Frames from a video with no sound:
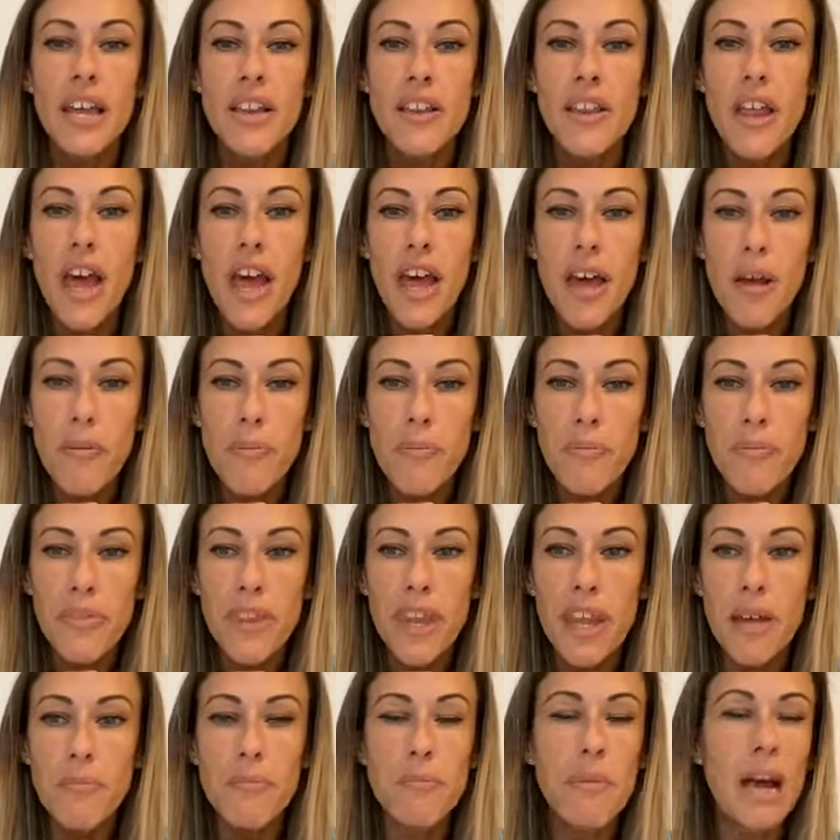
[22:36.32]

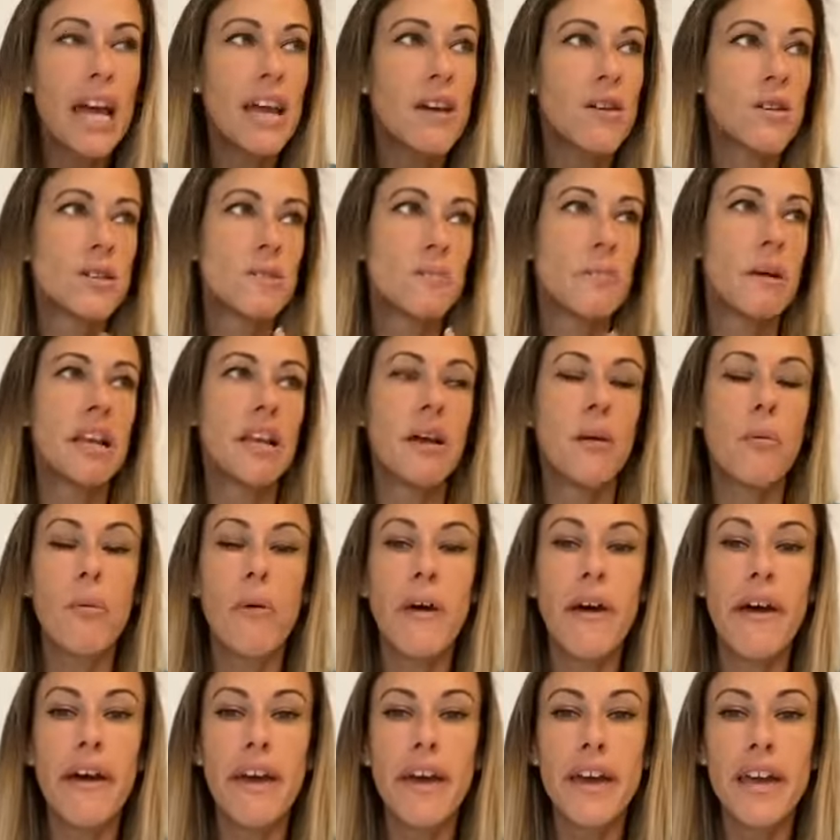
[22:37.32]
my husband at
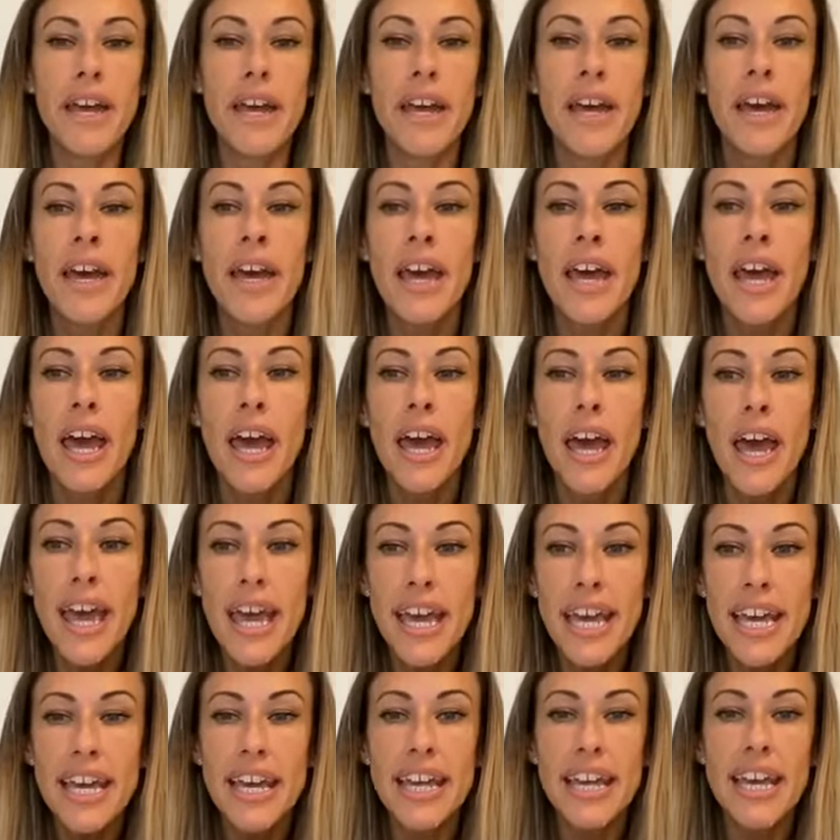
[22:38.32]
work,
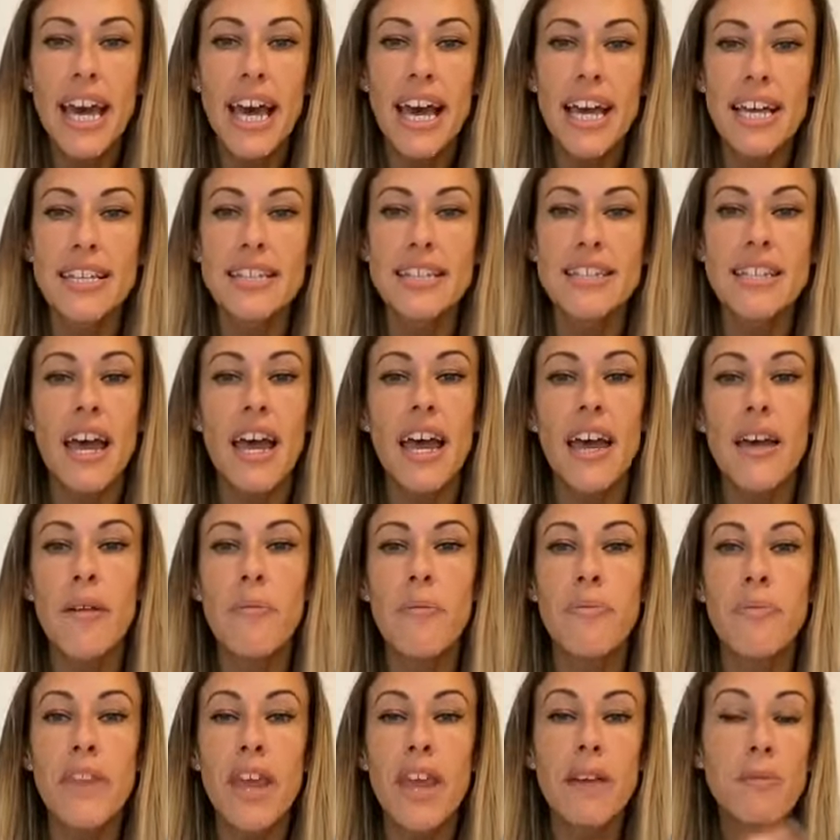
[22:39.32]
he has,
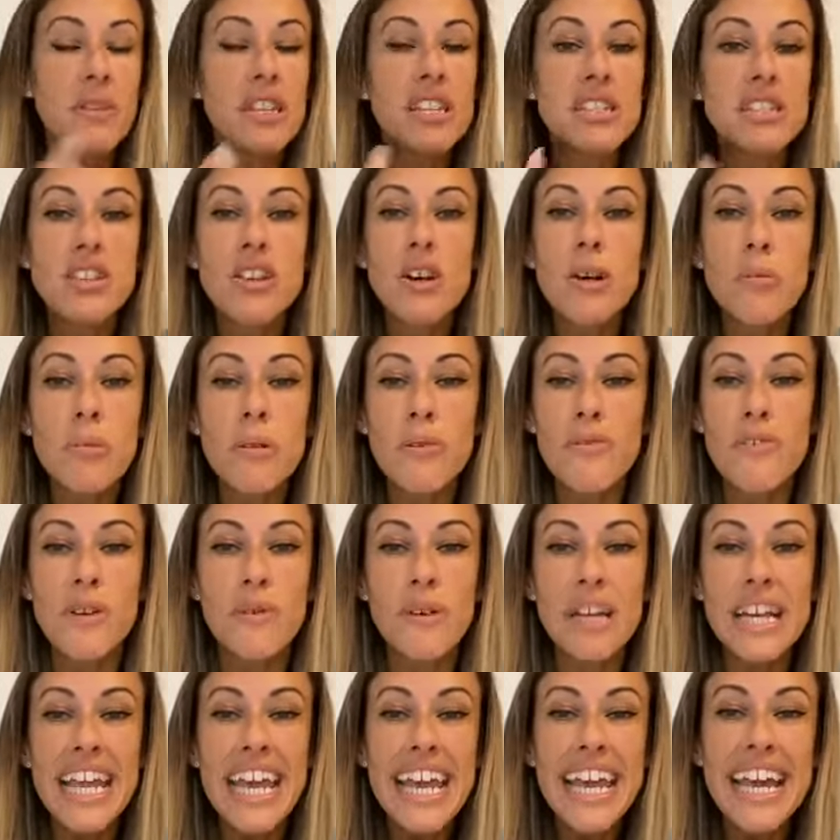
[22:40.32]
there's a couple of
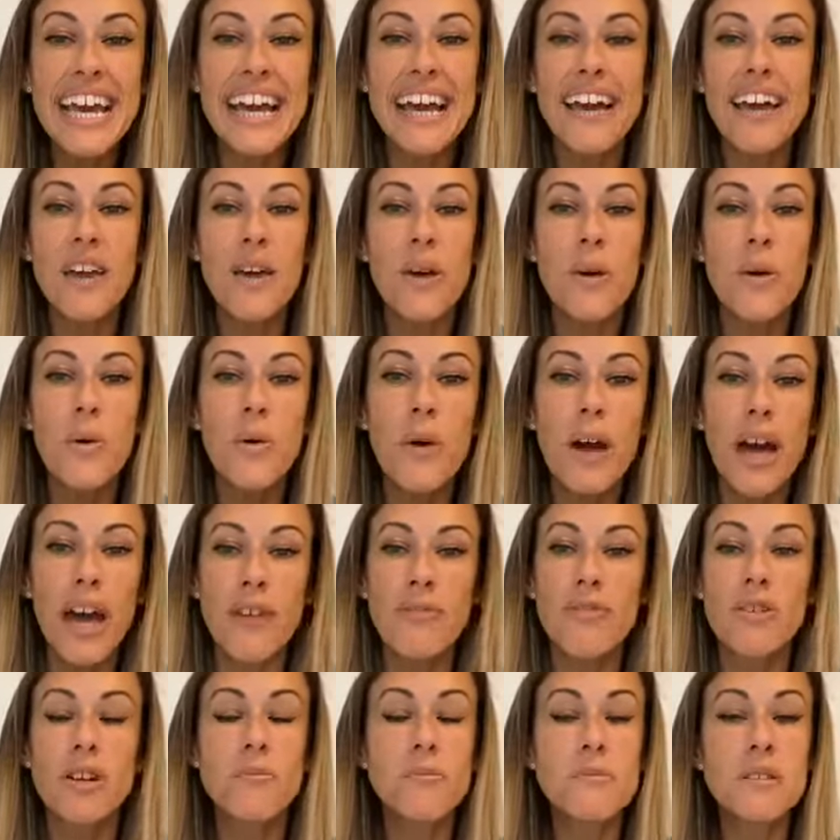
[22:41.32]
you in here who
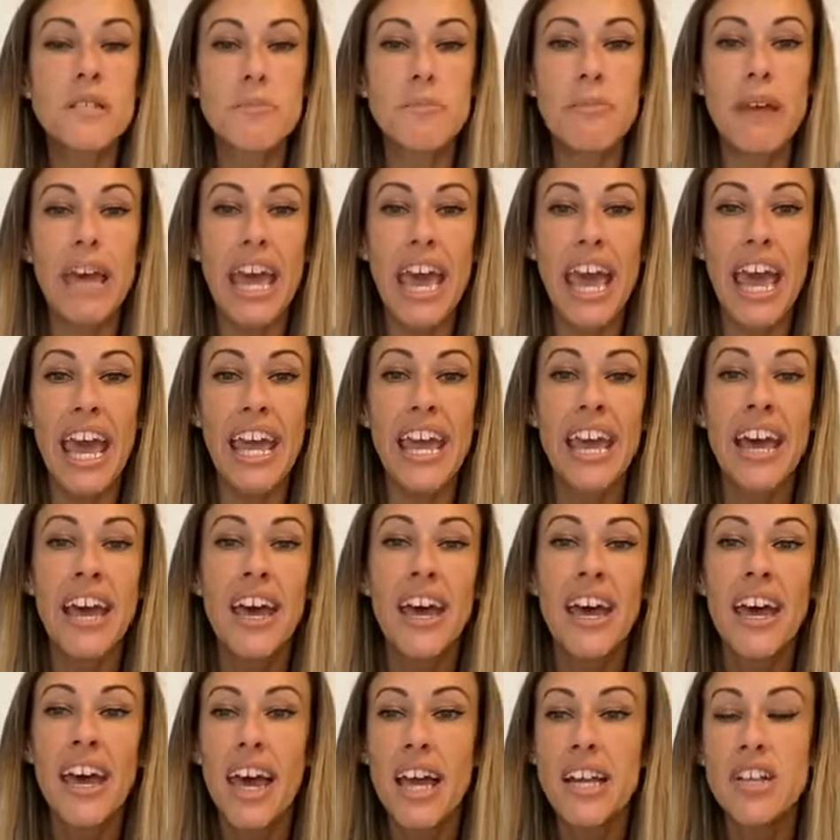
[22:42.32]
have come to me
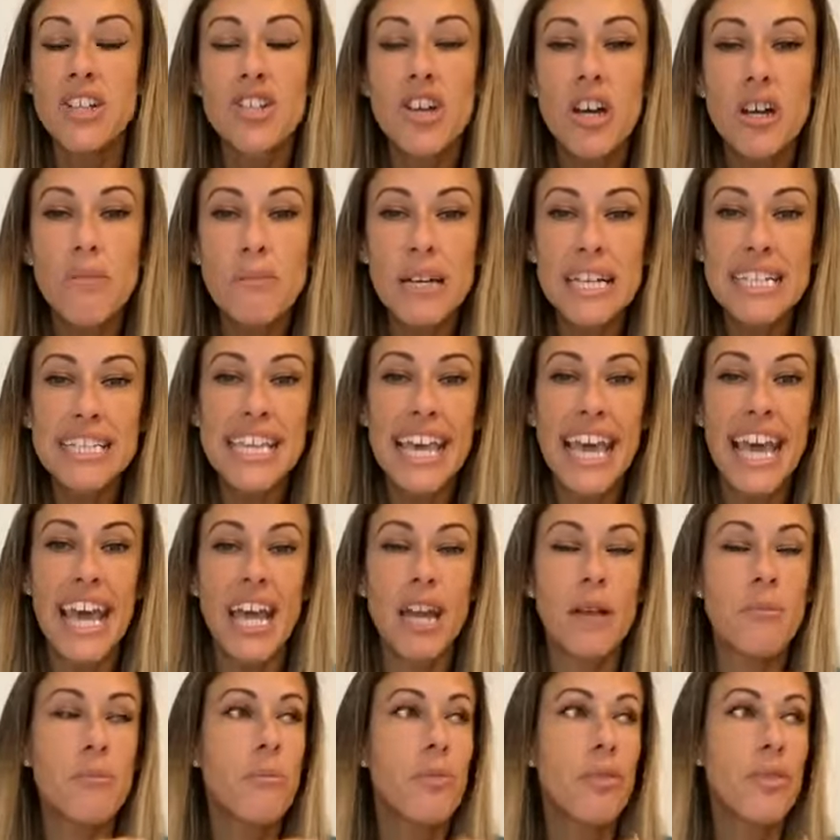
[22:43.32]
and joined my
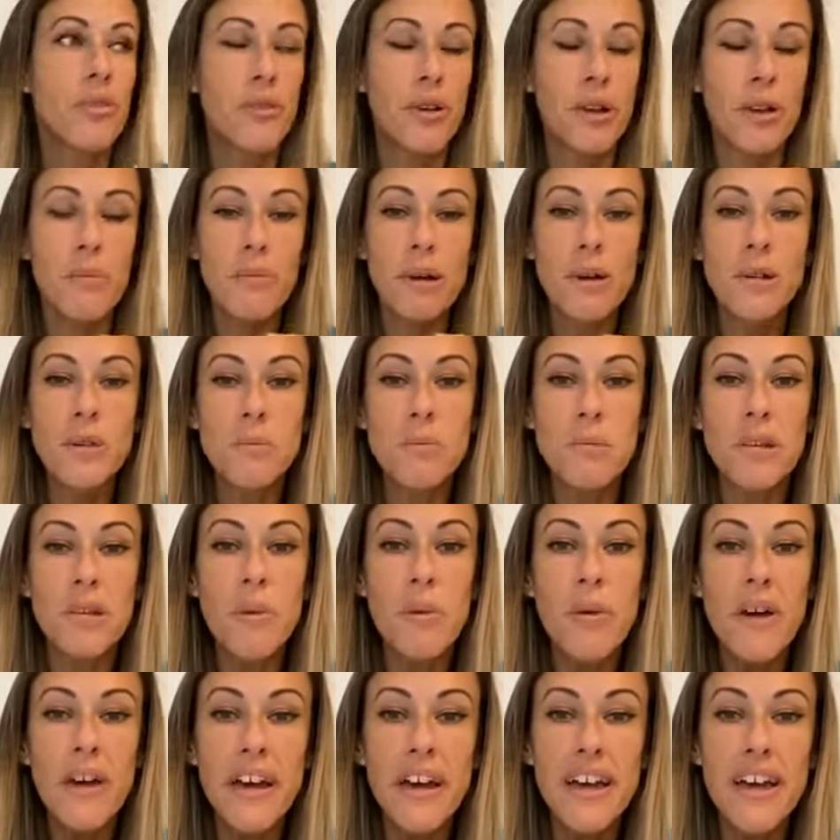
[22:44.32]
team through my husband
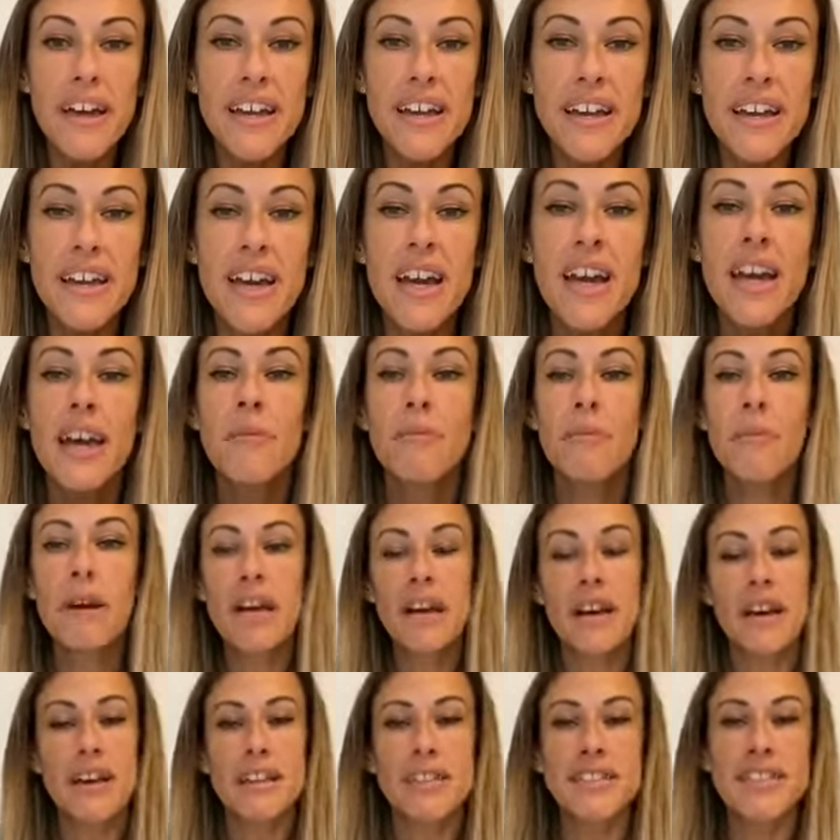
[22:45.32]
at work,
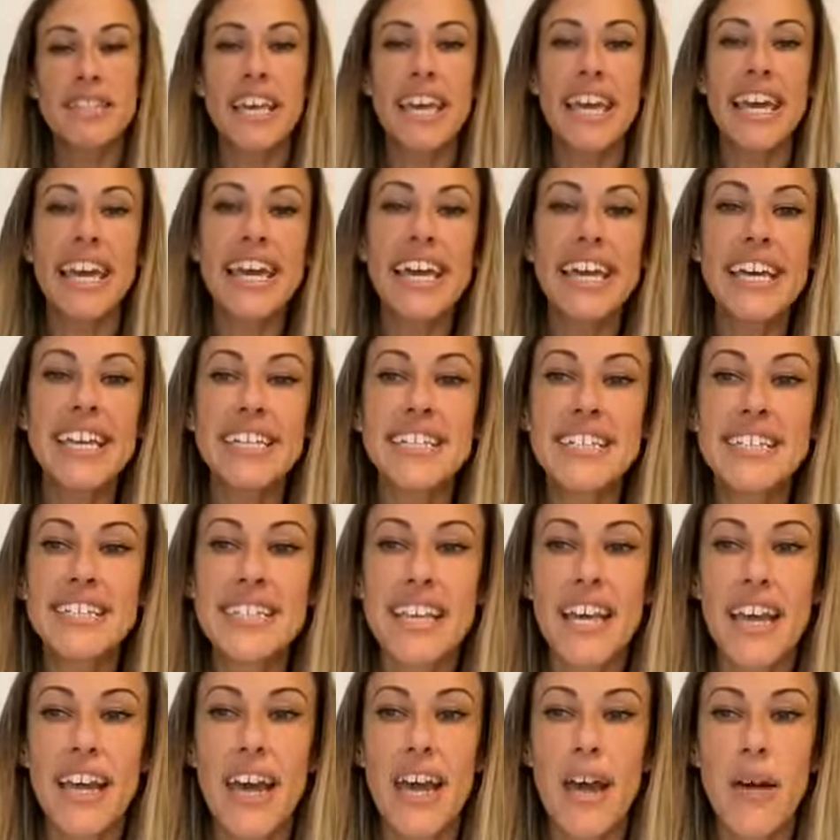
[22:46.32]
because
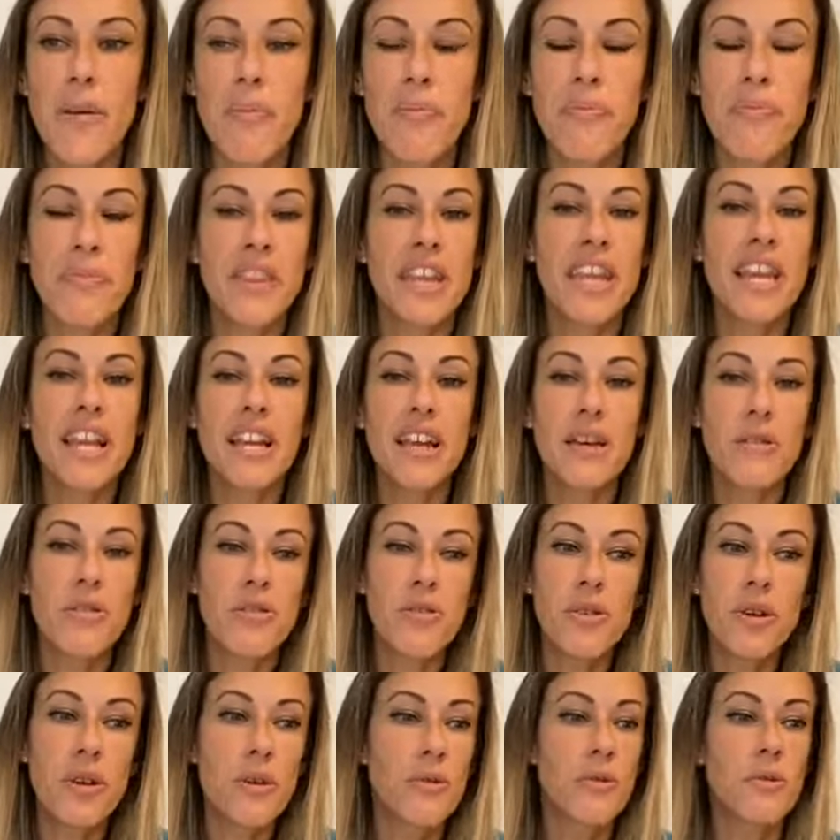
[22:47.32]
he's,
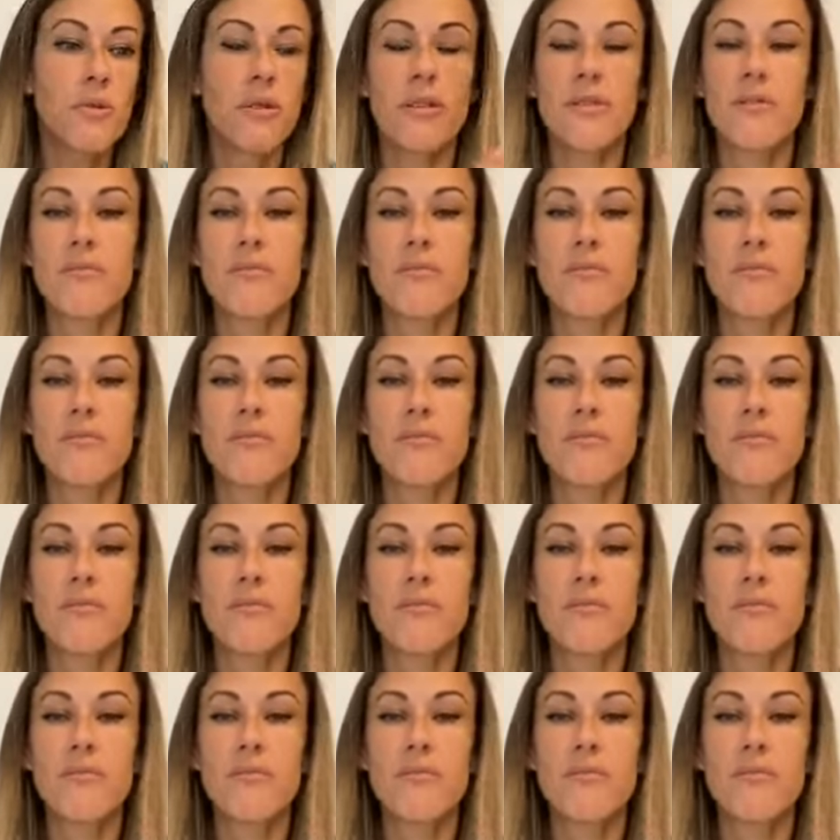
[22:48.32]
through